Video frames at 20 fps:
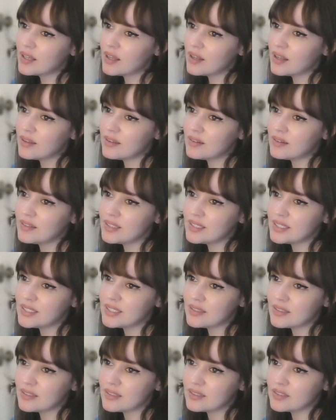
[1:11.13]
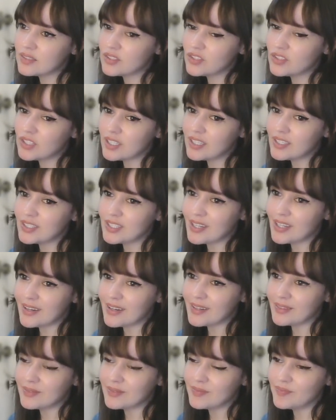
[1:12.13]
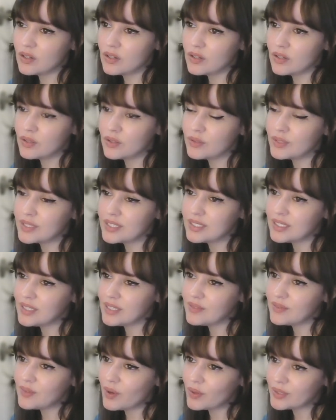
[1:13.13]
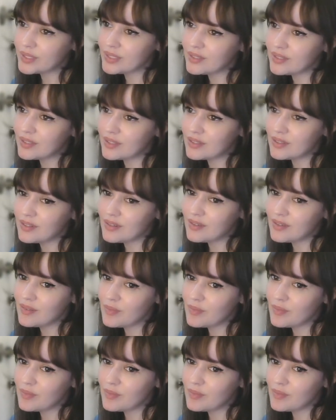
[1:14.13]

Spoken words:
there is Jackie Chan who received Oscar